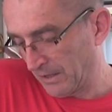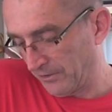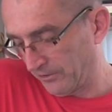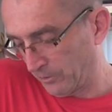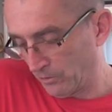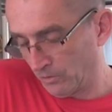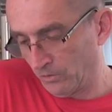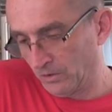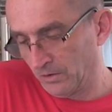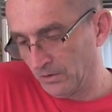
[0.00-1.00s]
I
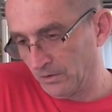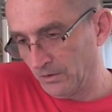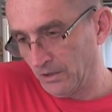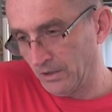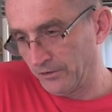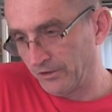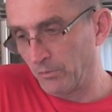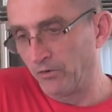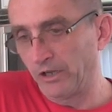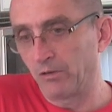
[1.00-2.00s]
saw uh,
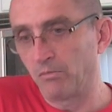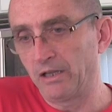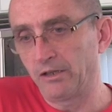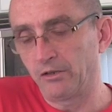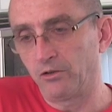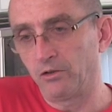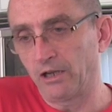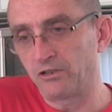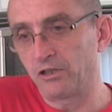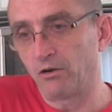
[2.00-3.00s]
someone recommend that you
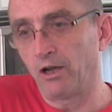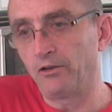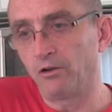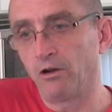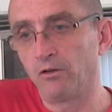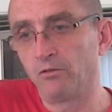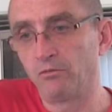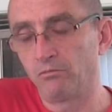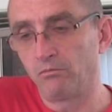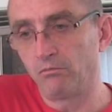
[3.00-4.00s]
actually grind your
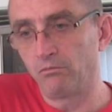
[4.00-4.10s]
own